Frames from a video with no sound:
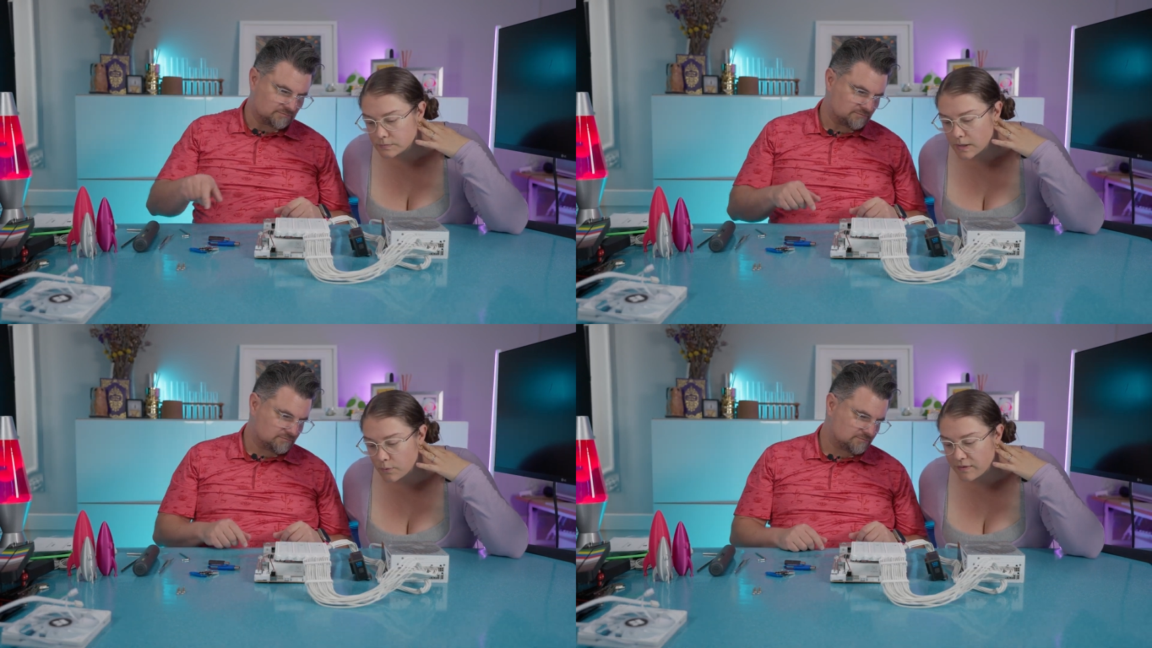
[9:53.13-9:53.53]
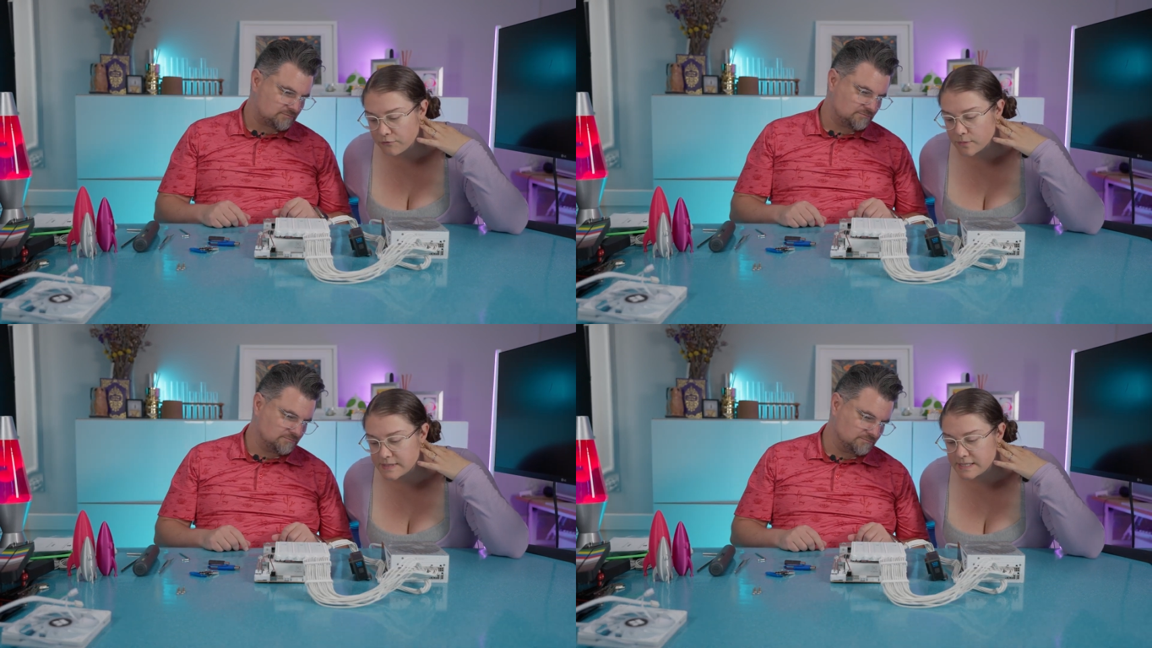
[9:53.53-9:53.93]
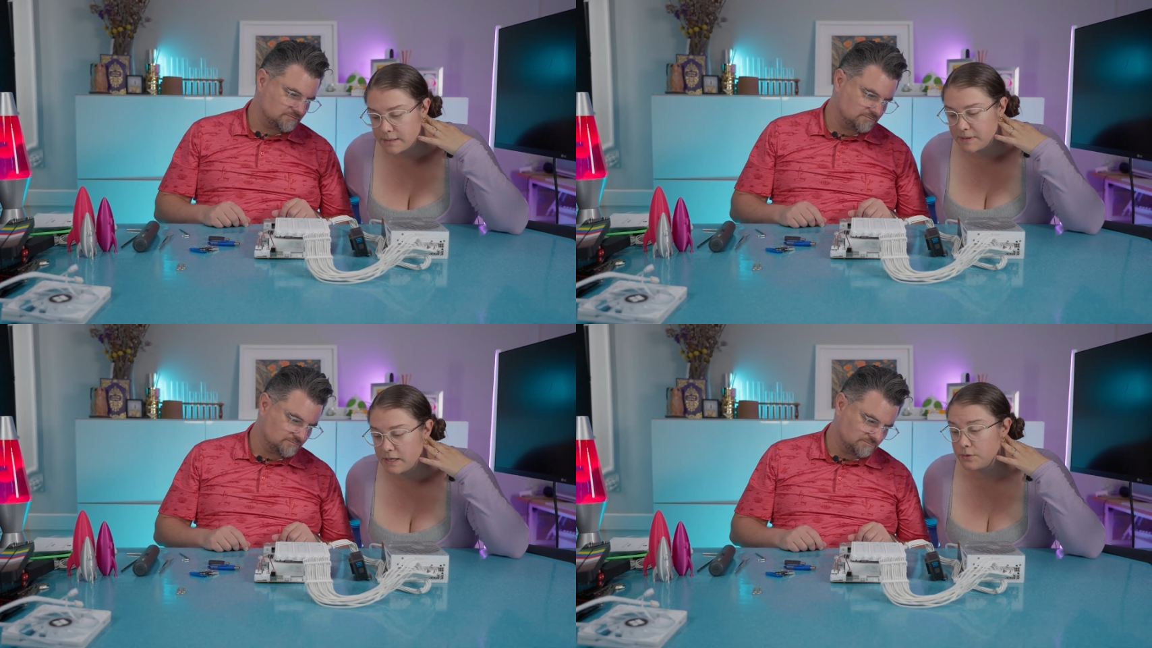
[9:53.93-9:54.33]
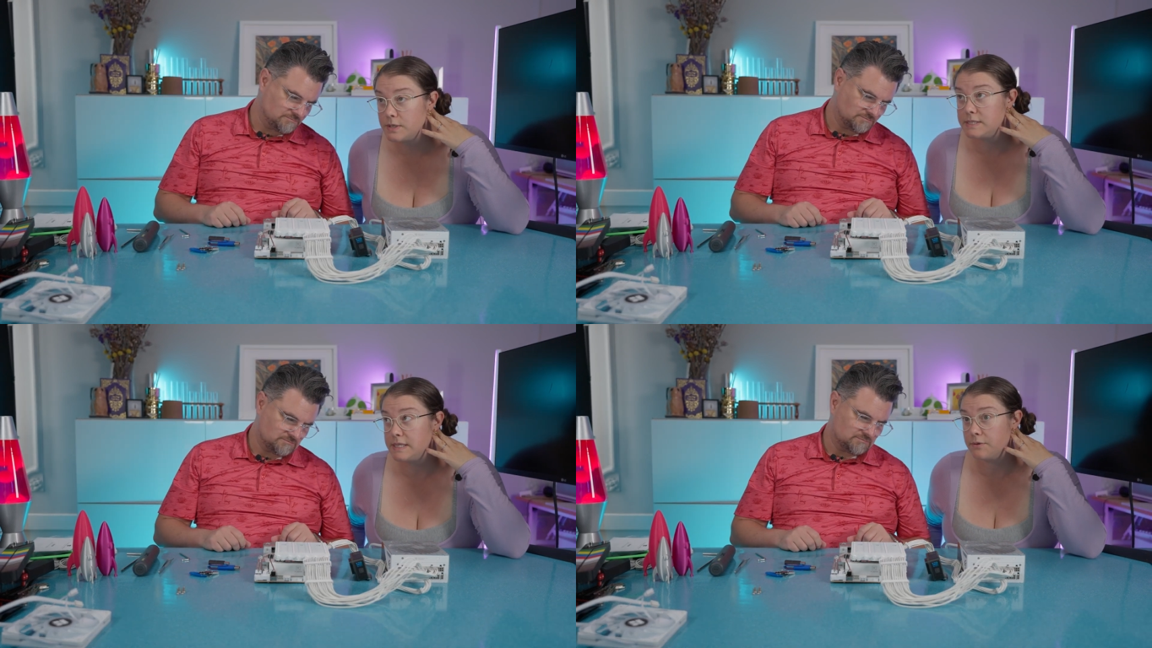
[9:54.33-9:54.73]
Speaker 1: It went from C P U to
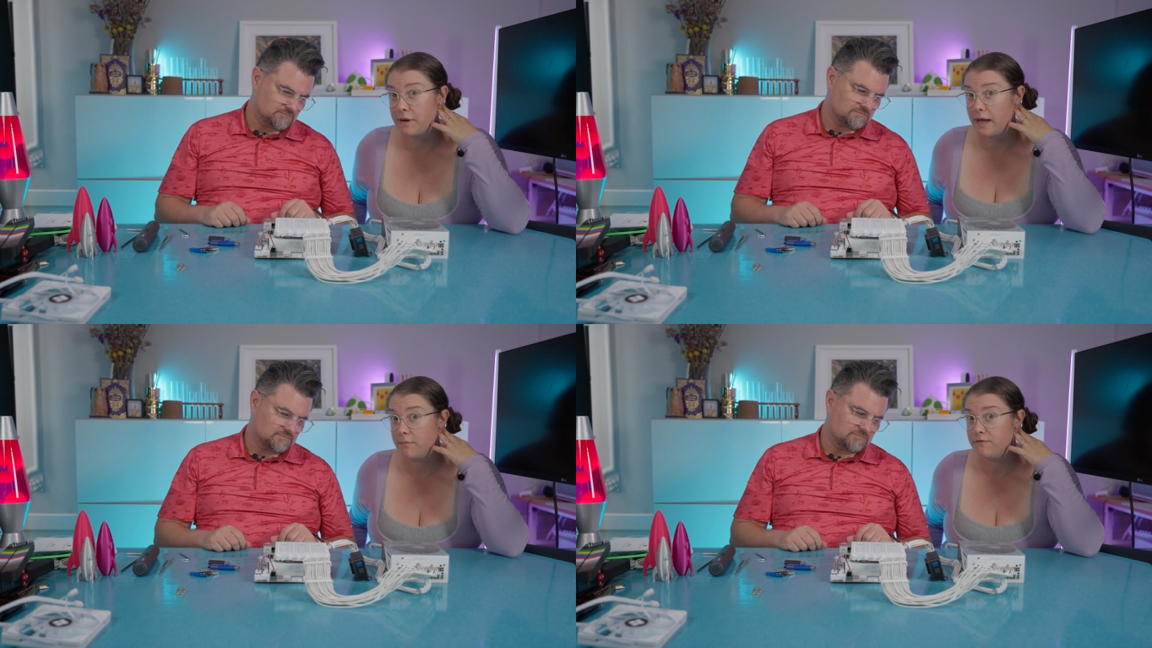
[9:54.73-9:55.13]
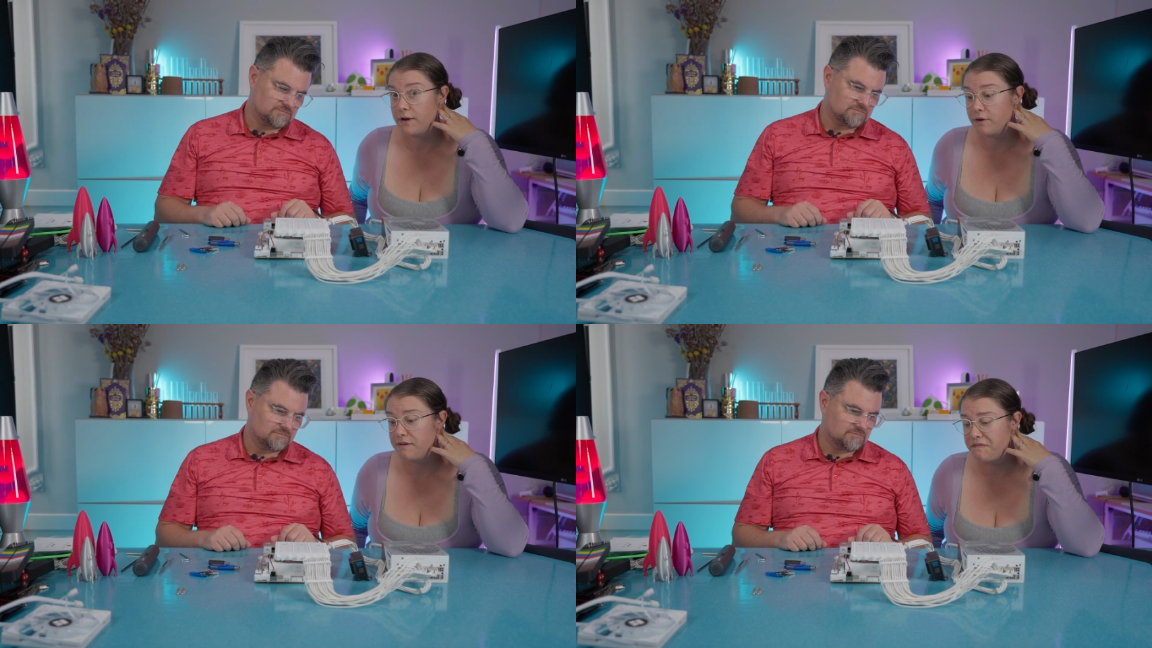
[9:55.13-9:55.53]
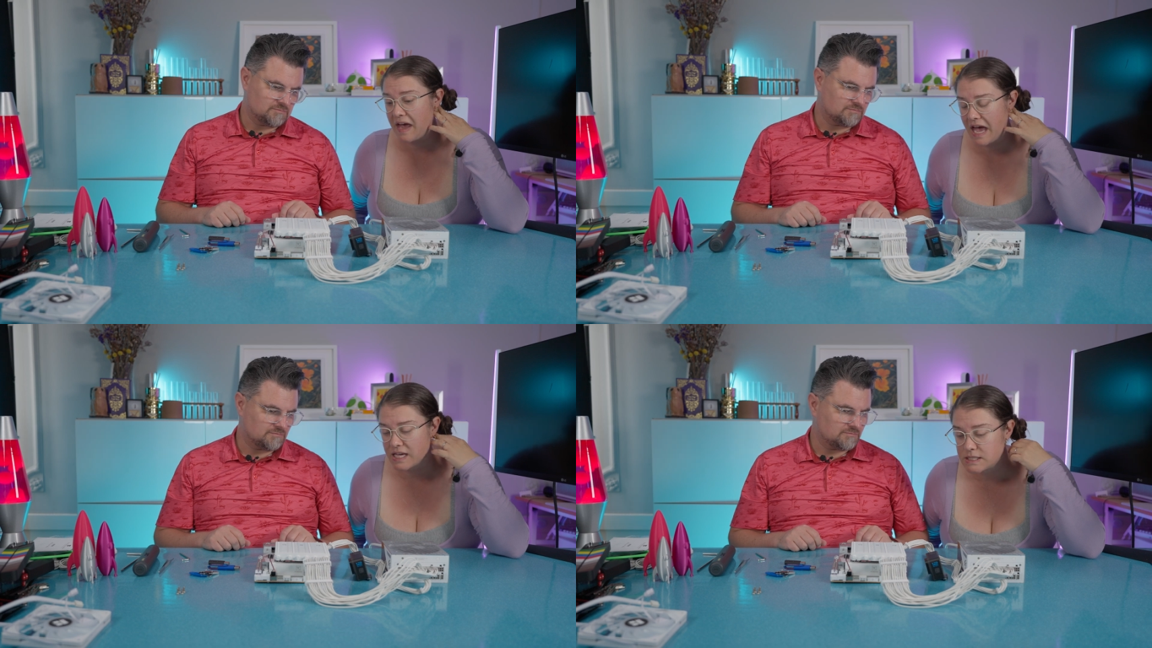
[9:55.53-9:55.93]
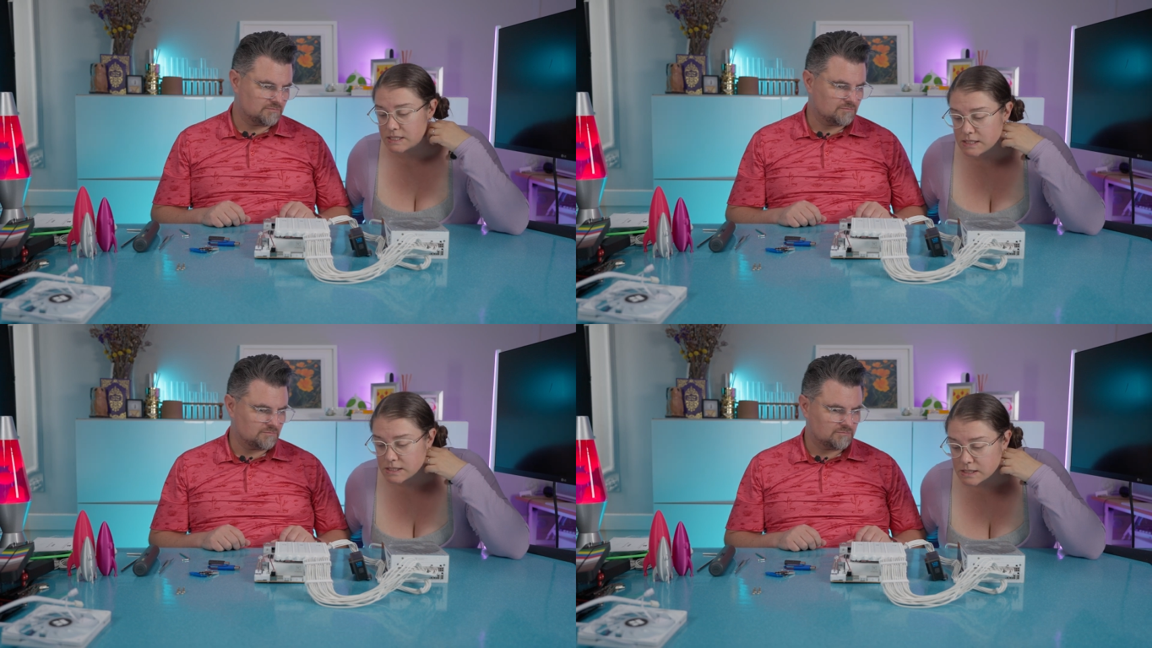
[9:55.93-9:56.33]
D RAM very
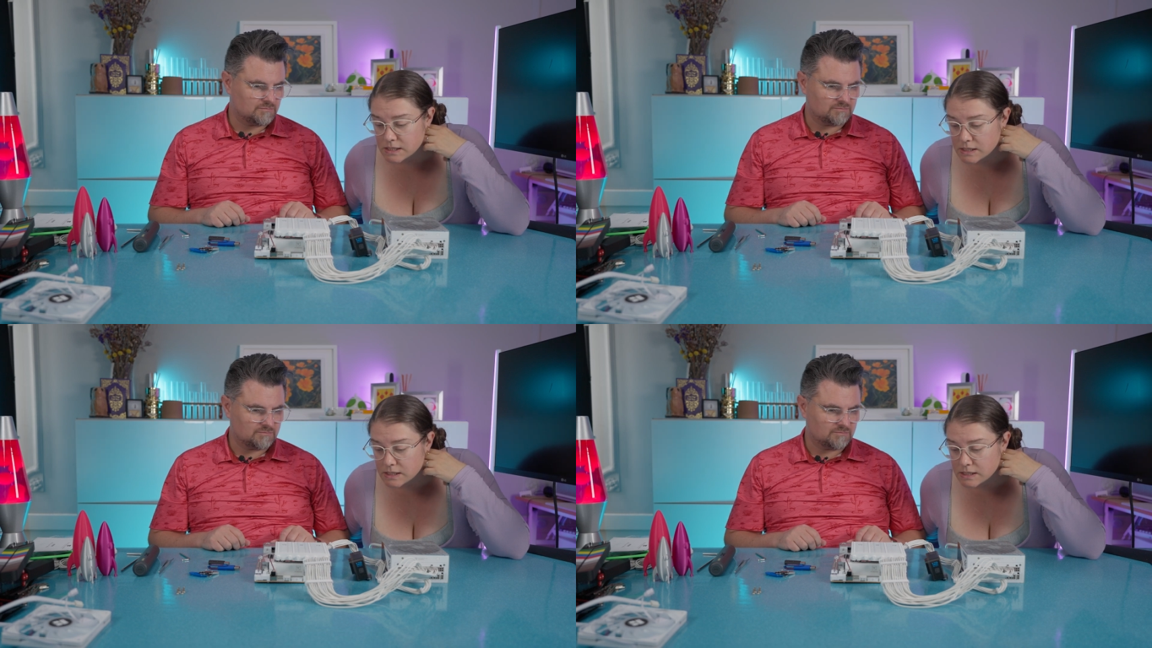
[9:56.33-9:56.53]
fast.